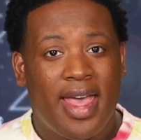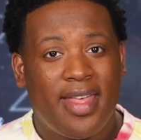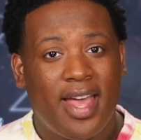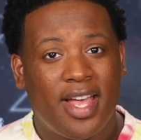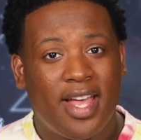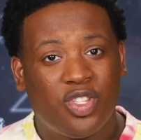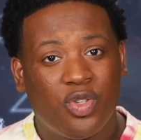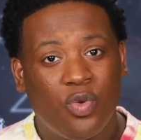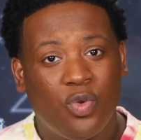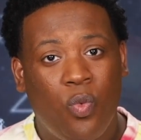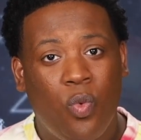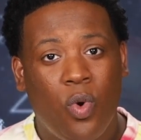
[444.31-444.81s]

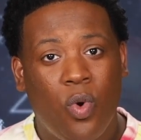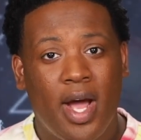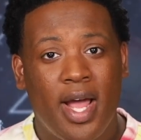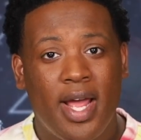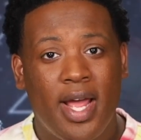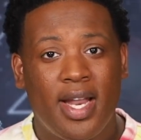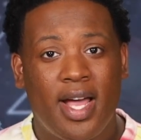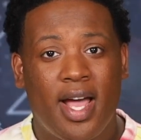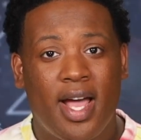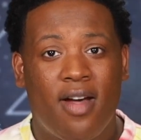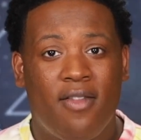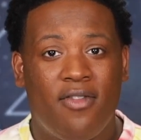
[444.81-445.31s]
That's
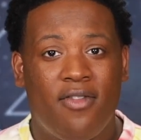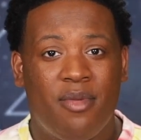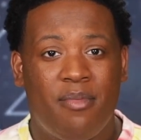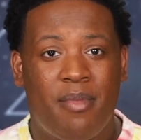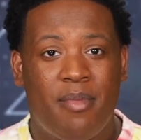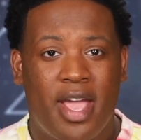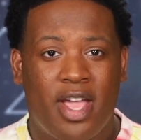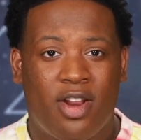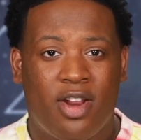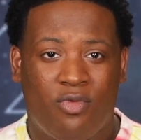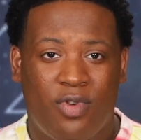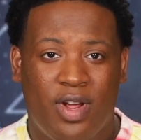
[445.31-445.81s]
one of the
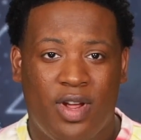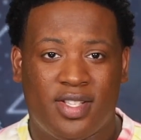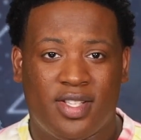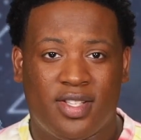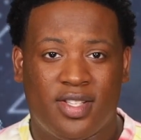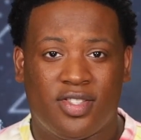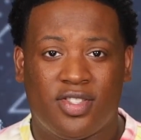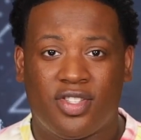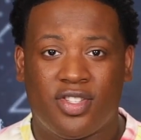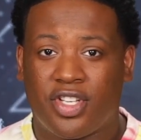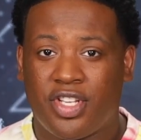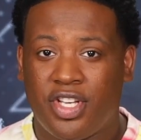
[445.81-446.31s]
main
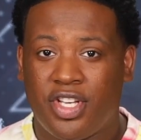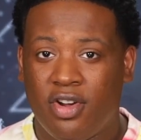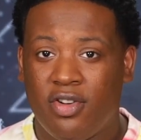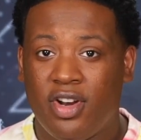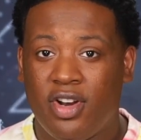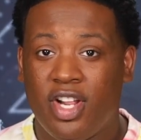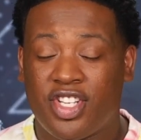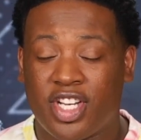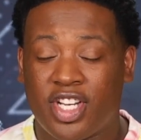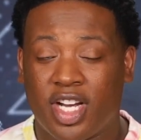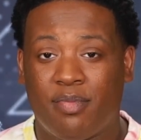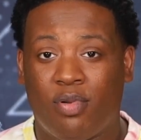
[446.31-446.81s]
reasons
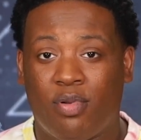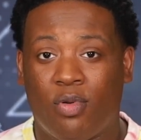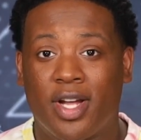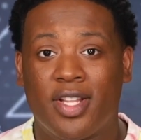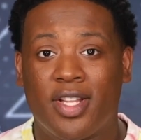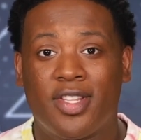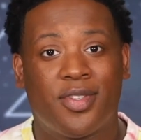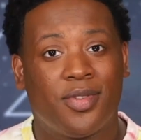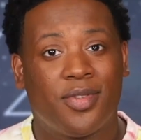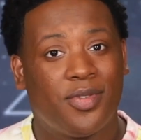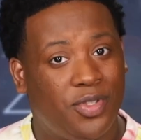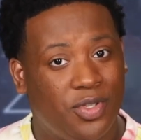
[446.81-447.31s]
security
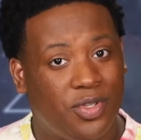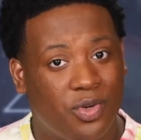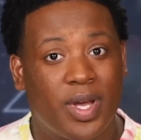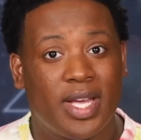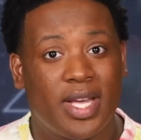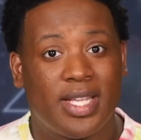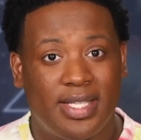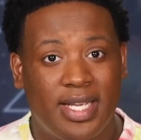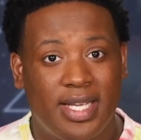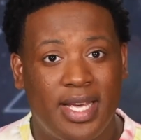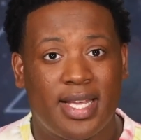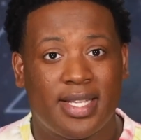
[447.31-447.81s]
checkpoints do
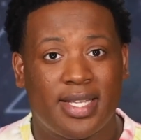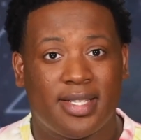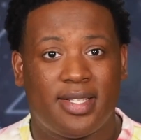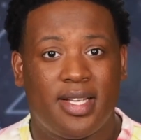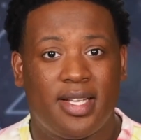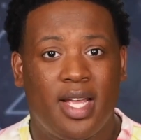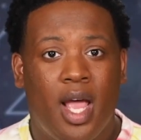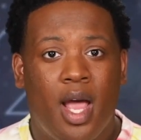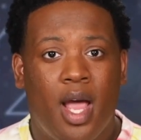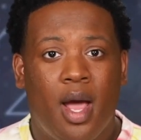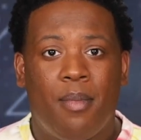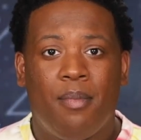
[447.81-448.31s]

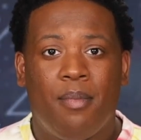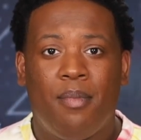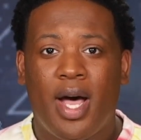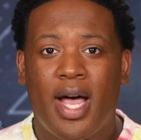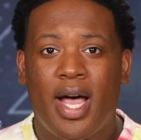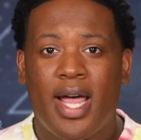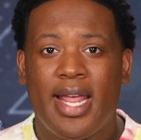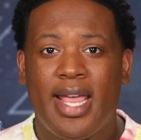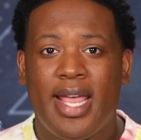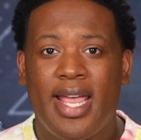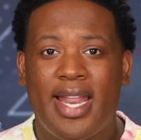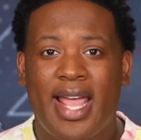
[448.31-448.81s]
exist.
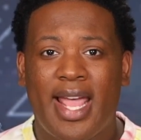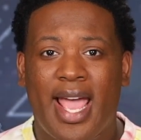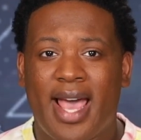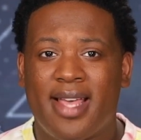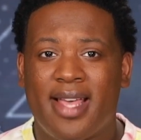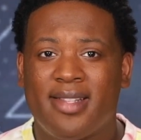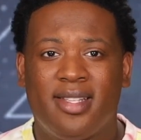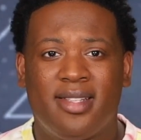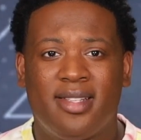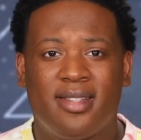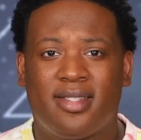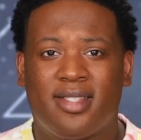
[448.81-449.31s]
But it
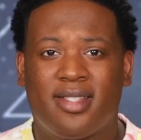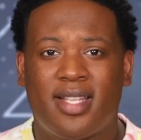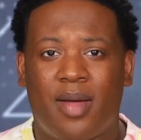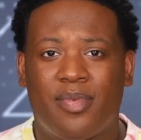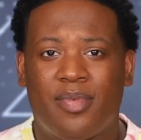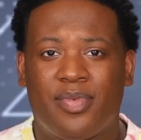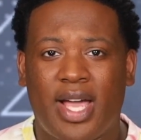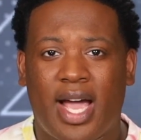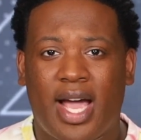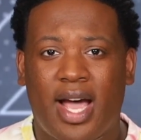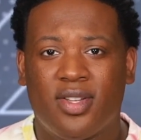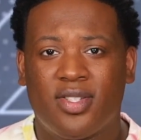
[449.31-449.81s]
hasn't
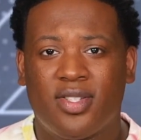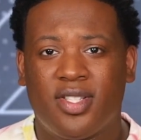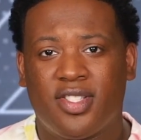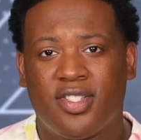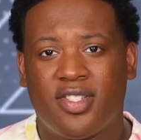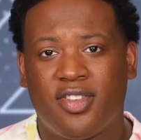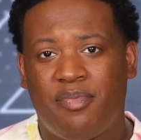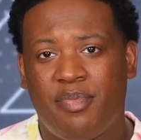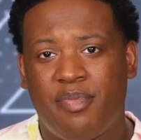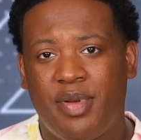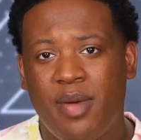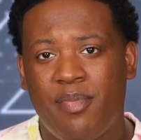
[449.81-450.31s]
stopped
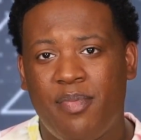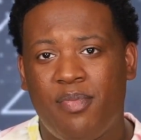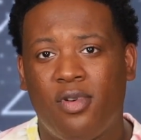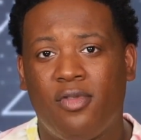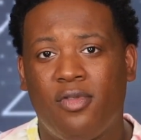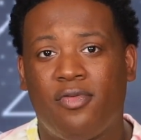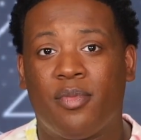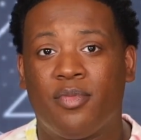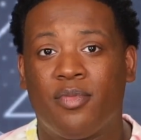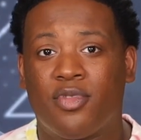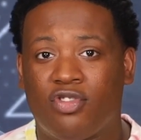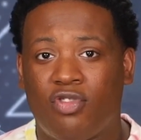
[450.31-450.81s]
thousands of
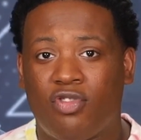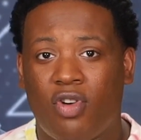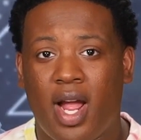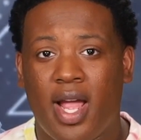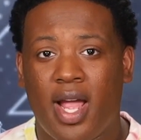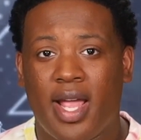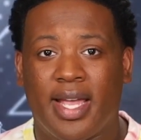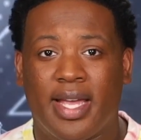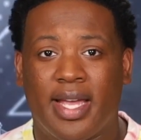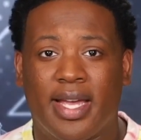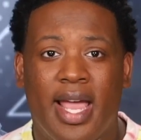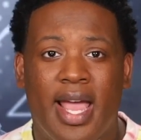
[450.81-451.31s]
people from
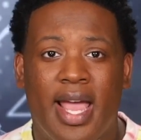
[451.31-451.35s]
trying.